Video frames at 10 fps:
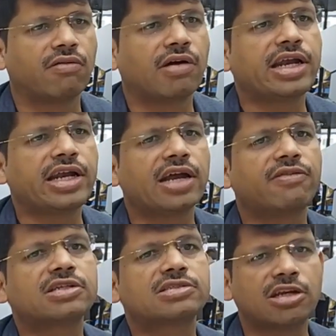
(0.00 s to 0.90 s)
while
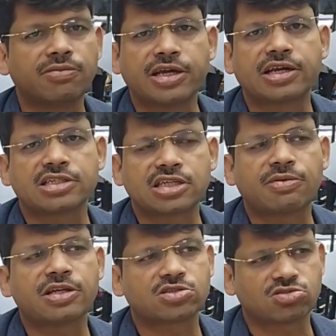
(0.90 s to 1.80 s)
India will still be a
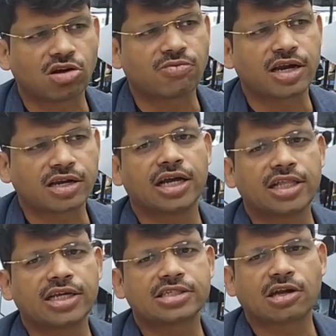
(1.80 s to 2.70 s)
reasonably strong market. I
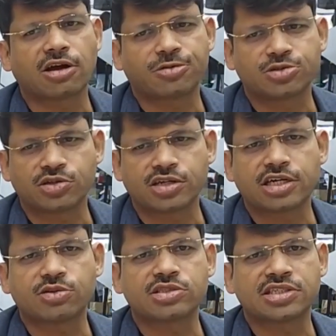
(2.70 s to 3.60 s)
think it's an
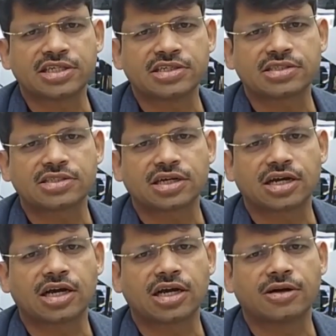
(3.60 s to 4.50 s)
opportunity to seize.
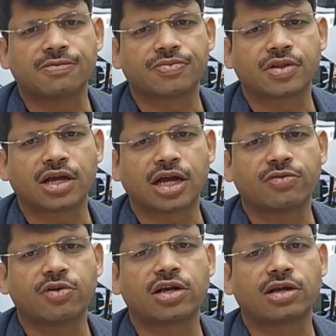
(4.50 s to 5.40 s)
I
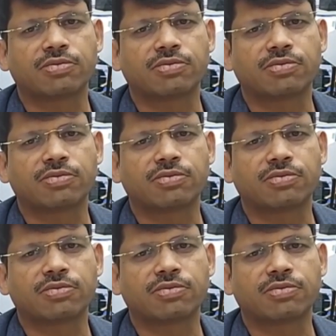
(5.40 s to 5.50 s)
would